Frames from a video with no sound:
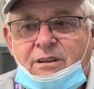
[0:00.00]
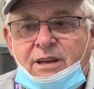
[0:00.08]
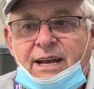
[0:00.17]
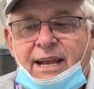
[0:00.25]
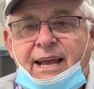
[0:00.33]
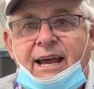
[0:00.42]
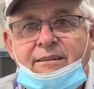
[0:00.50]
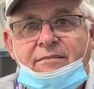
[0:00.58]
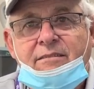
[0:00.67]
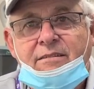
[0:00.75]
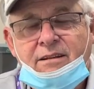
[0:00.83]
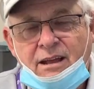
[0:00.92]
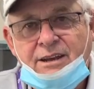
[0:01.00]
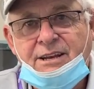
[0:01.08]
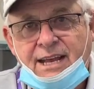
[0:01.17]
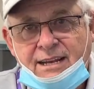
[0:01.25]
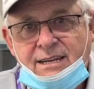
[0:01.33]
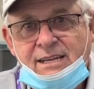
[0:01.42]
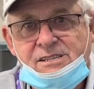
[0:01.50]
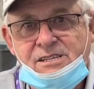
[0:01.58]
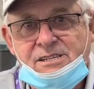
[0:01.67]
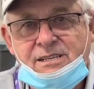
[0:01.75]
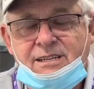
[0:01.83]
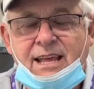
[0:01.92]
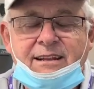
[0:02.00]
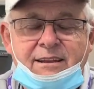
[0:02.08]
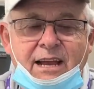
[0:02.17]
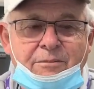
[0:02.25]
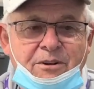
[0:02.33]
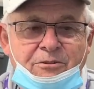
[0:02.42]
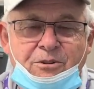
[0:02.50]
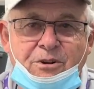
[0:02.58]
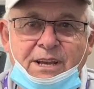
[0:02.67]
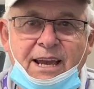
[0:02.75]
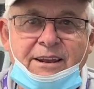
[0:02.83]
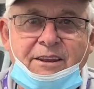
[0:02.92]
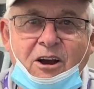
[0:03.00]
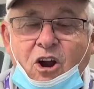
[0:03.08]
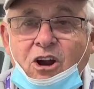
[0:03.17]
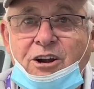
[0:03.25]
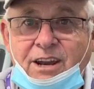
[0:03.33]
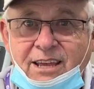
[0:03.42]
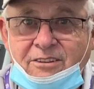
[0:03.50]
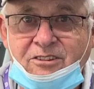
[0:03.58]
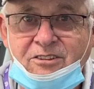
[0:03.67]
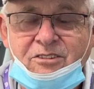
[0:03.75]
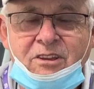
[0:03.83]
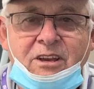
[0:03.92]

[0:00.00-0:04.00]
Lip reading: And I got contact lenses. At that time, I only had the hard lenses.